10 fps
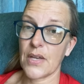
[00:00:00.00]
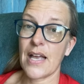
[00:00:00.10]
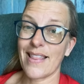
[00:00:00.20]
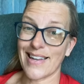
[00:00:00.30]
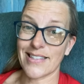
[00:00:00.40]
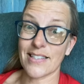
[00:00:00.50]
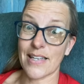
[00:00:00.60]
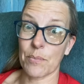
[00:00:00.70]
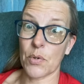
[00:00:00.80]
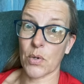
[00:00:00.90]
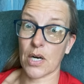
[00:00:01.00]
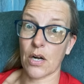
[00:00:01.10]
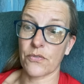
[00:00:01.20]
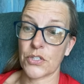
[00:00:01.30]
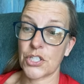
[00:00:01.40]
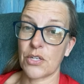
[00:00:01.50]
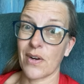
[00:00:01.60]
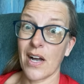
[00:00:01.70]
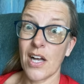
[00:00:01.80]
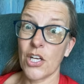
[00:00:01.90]
That's a sample workout for
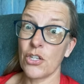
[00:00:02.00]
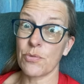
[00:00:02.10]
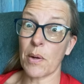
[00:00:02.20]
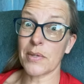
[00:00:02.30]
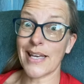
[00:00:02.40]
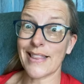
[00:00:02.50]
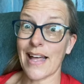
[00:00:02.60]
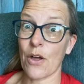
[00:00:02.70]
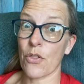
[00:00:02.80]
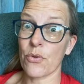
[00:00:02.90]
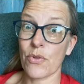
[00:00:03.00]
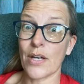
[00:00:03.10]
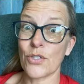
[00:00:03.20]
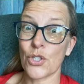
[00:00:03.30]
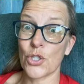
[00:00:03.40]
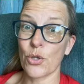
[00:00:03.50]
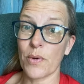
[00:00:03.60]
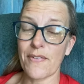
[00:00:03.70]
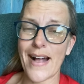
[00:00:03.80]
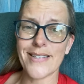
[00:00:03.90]
Shira. You should be able to get that through that
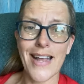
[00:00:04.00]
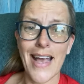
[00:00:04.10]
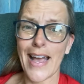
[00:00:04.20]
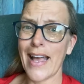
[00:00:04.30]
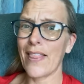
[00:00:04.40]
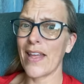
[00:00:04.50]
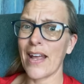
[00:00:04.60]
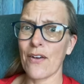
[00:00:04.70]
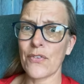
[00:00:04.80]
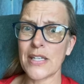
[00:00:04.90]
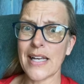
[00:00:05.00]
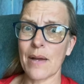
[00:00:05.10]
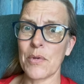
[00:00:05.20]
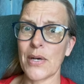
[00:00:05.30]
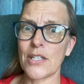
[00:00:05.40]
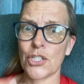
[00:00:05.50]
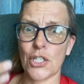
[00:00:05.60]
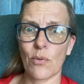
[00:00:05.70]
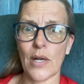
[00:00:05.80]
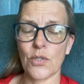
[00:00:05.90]
super fast. And then every time you hit
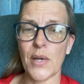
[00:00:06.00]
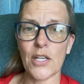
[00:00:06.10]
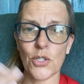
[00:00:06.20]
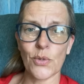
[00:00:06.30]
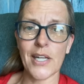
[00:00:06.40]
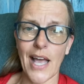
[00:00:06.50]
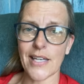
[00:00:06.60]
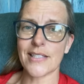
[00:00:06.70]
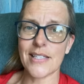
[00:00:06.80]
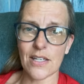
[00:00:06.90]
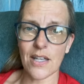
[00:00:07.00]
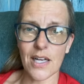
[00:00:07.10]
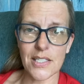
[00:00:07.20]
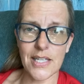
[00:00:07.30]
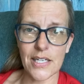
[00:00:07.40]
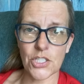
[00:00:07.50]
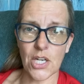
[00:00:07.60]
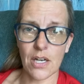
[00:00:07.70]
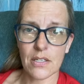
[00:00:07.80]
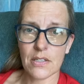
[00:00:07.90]
Shira's week, do it again and see how long it takes you.
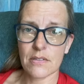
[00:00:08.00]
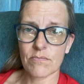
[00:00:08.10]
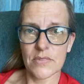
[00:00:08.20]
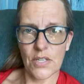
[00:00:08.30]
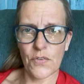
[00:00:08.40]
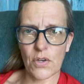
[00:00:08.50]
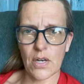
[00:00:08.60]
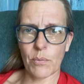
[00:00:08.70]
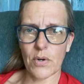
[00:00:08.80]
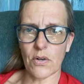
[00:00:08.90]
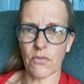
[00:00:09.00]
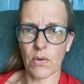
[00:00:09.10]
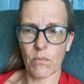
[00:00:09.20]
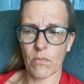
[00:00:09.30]
See if you can improve.